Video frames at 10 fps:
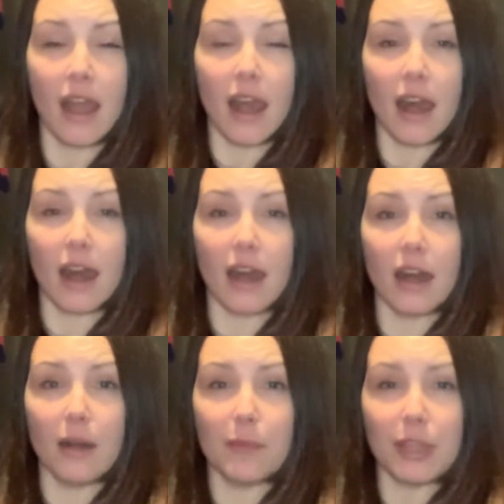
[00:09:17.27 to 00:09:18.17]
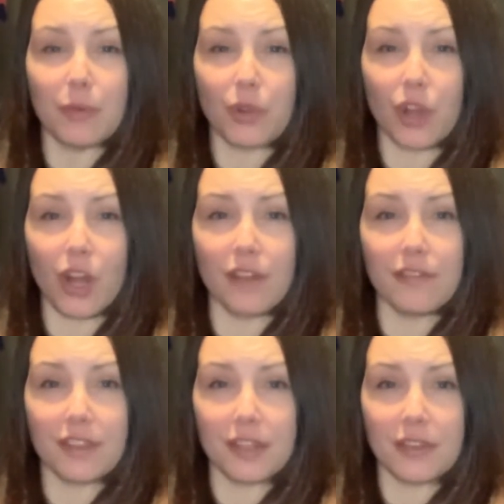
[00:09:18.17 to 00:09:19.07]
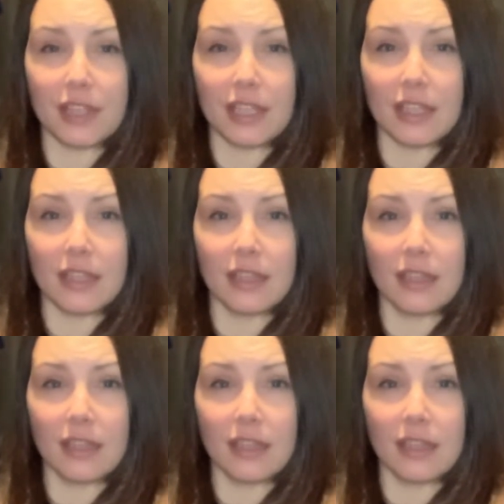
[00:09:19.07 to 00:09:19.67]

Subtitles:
And we're all very